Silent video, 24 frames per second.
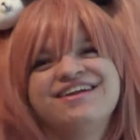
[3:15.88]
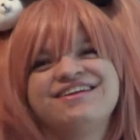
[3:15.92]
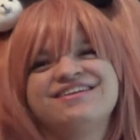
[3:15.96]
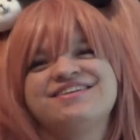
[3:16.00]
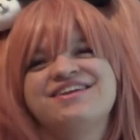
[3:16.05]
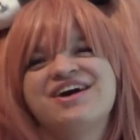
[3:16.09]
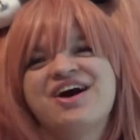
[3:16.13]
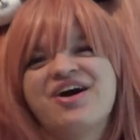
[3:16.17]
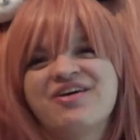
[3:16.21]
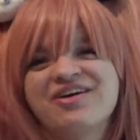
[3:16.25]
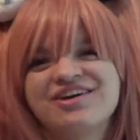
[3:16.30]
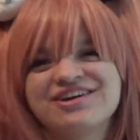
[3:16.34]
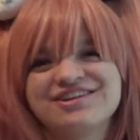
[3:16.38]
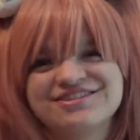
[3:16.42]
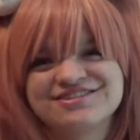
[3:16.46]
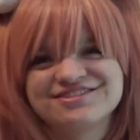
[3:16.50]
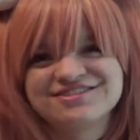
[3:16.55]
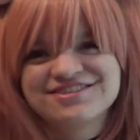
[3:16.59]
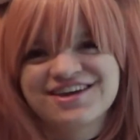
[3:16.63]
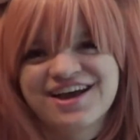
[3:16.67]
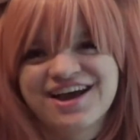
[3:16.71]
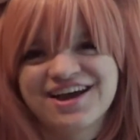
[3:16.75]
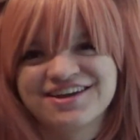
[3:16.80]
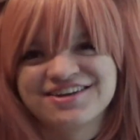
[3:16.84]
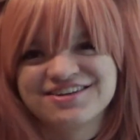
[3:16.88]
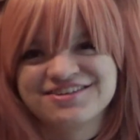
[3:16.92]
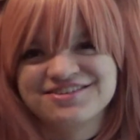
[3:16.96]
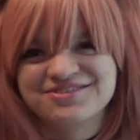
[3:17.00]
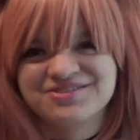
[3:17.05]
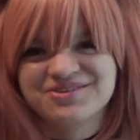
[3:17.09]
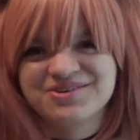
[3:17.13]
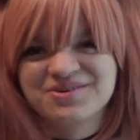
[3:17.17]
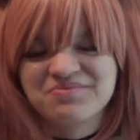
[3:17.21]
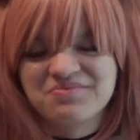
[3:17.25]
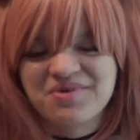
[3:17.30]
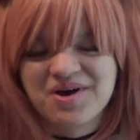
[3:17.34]
now I just kind of do
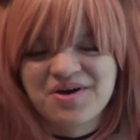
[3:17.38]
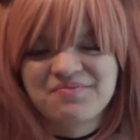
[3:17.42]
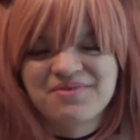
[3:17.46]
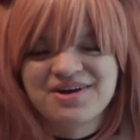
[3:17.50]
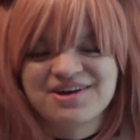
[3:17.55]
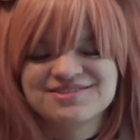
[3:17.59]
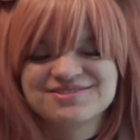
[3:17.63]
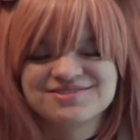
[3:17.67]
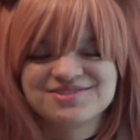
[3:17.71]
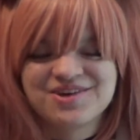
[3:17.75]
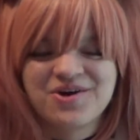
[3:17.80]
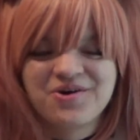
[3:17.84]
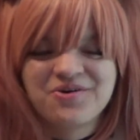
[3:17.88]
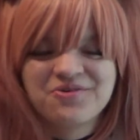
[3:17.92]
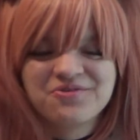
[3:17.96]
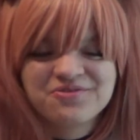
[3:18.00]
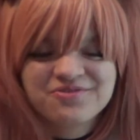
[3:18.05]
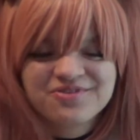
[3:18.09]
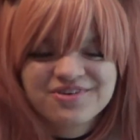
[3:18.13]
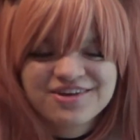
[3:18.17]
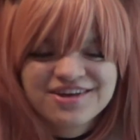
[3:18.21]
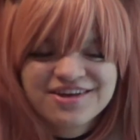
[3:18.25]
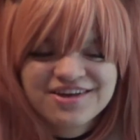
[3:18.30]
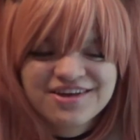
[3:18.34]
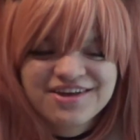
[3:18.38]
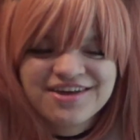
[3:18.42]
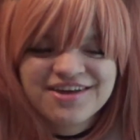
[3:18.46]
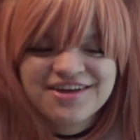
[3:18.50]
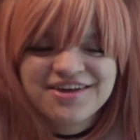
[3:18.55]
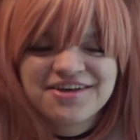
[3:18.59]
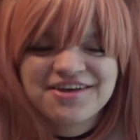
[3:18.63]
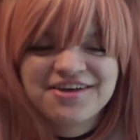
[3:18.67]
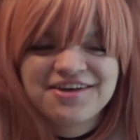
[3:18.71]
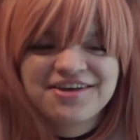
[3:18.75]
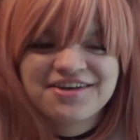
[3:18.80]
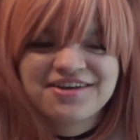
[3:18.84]
it by myself
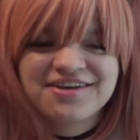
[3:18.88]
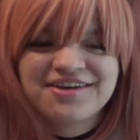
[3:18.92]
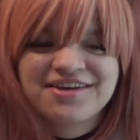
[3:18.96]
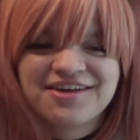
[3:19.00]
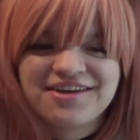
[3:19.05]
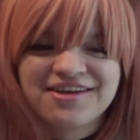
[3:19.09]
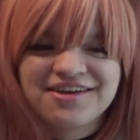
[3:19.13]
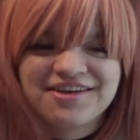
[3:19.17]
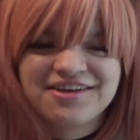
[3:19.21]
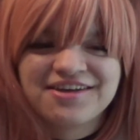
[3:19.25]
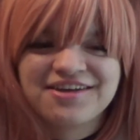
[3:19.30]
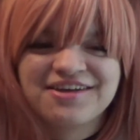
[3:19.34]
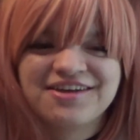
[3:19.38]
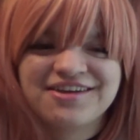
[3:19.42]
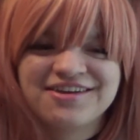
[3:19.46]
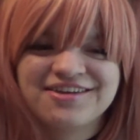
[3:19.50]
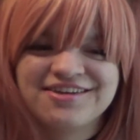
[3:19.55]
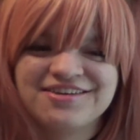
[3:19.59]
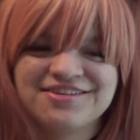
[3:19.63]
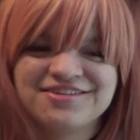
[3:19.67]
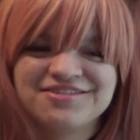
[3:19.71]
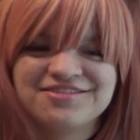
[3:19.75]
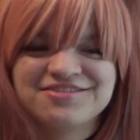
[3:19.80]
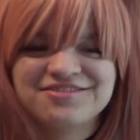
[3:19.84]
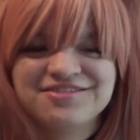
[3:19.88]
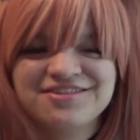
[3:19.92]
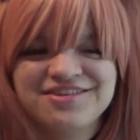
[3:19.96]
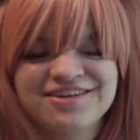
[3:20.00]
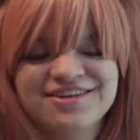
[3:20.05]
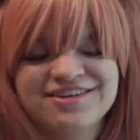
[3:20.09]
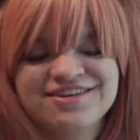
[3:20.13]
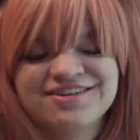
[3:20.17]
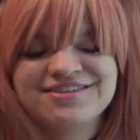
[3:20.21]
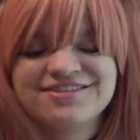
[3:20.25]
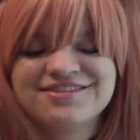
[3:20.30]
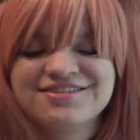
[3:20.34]
and
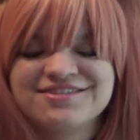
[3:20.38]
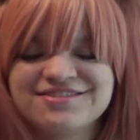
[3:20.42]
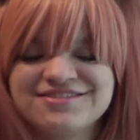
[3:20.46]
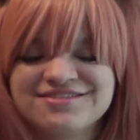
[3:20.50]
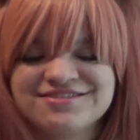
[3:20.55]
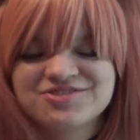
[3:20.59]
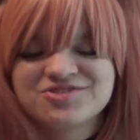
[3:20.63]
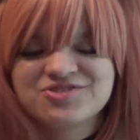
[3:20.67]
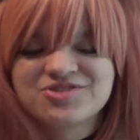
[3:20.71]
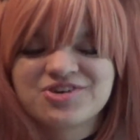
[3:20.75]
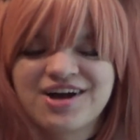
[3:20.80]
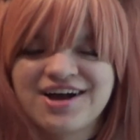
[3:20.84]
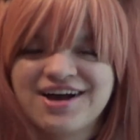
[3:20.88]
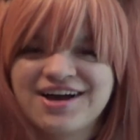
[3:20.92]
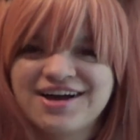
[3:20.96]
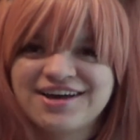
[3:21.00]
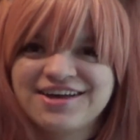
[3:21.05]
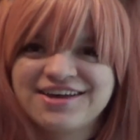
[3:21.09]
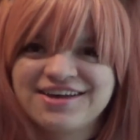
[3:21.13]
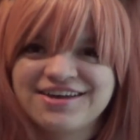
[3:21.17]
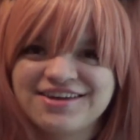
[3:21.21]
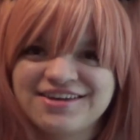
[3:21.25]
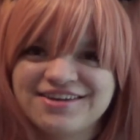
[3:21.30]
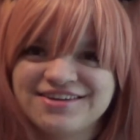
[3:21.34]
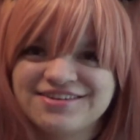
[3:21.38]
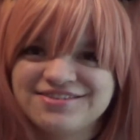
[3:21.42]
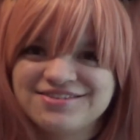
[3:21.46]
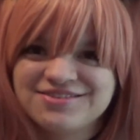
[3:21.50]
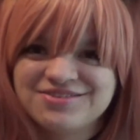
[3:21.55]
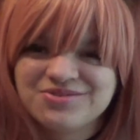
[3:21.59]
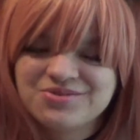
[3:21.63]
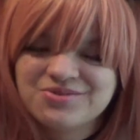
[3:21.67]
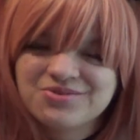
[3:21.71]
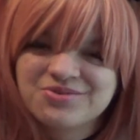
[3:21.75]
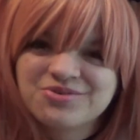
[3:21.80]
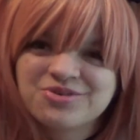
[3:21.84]
try to
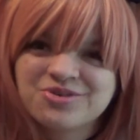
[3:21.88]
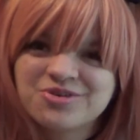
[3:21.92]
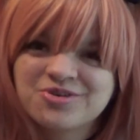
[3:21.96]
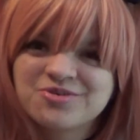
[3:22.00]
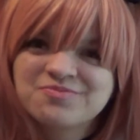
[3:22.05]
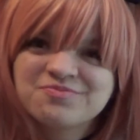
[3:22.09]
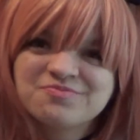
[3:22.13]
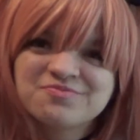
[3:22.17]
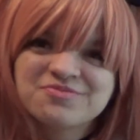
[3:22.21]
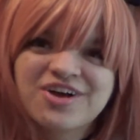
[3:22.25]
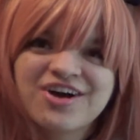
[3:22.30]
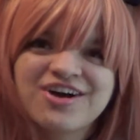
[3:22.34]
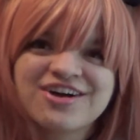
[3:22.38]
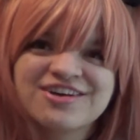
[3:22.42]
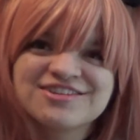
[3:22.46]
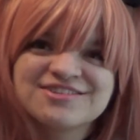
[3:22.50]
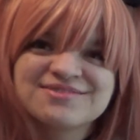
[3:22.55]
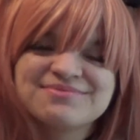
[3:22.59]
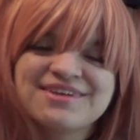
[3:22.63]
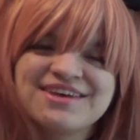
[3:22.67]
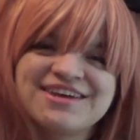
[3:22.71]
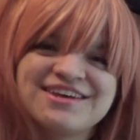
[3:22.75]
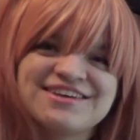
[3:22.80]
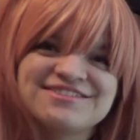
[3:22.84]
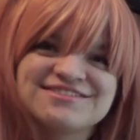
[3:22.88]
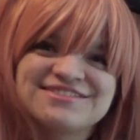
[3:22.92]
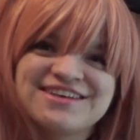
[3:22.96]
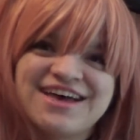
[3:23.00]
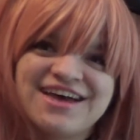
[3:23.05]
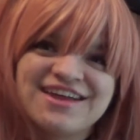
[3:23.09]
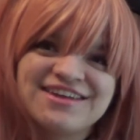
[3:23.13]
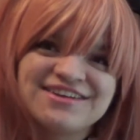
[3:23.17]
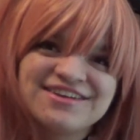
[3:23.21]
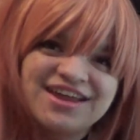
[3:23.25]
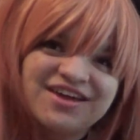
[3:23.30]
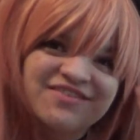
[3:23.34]
do group cosplays
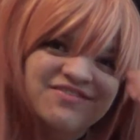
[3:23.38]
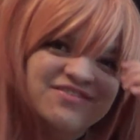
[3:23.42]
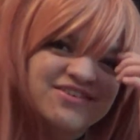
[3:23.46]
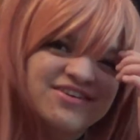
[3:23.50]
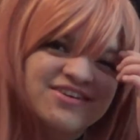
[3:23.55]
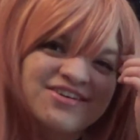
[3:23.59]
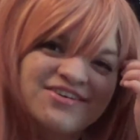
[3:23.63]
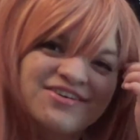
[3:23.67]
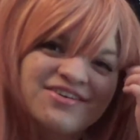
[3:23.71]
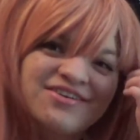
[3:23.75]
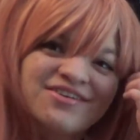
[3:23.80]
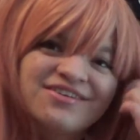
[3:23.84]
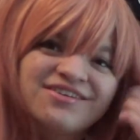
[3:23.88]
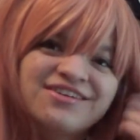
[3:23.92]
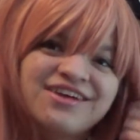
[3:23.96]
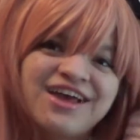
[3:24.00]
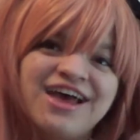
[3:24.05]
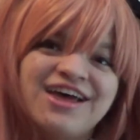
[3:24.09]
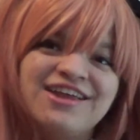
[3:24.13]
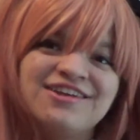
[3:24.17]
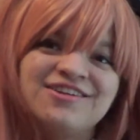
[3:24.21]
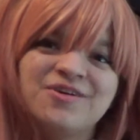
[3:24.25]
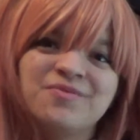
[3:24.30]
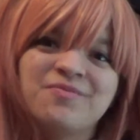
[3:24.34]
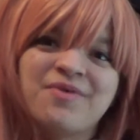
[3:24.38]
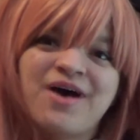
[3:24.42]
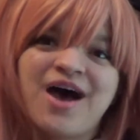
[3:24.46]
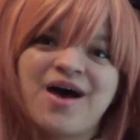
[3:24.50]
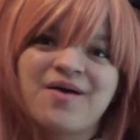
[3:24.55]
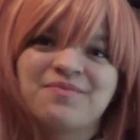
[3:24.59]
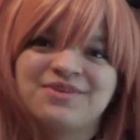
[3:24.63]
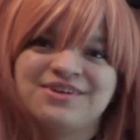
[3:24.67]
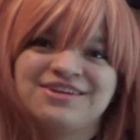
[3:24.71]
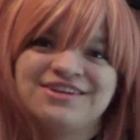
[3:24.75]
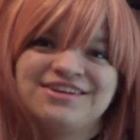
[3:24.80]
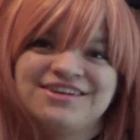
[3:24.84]
that never end up
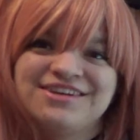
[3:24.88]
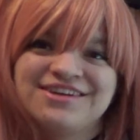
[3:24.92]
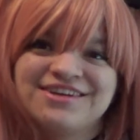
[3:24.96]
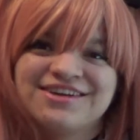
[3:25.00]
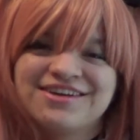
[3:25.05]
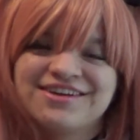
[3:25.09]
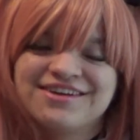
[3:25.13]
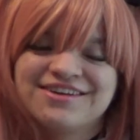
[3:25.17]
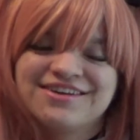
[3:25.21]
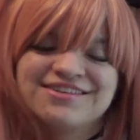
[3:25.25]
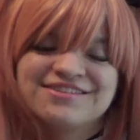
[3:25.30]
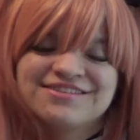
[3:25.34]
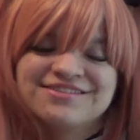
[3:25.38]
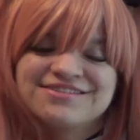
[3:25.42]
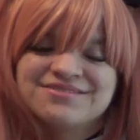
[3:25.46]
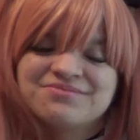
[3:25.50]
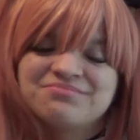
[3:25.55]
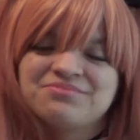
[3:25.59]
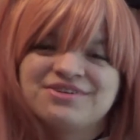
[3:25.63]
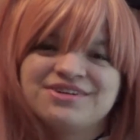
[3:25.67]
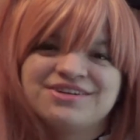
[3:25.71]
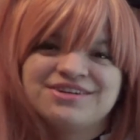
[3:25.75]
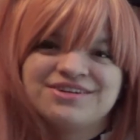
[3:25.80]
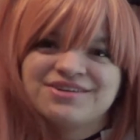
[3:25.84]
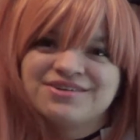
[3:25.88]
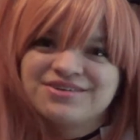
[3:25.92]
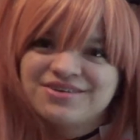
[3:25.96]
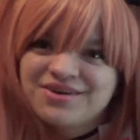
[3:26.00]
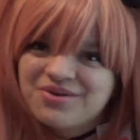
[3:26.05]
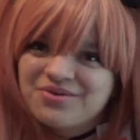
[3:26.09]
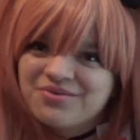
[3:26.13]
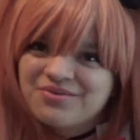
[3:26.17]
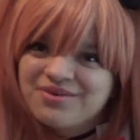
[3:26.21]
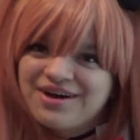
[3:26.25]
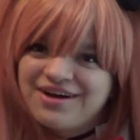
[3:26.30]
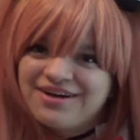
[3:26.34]
happening, but oh
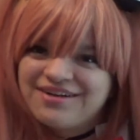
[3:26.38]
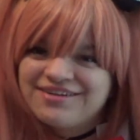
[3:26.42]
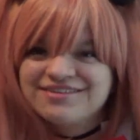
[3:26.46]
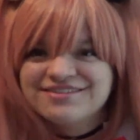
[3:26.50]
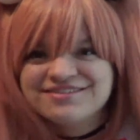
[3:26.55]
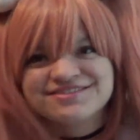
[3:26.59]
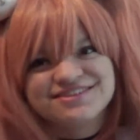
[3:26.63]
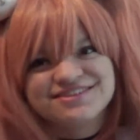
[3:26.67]
well.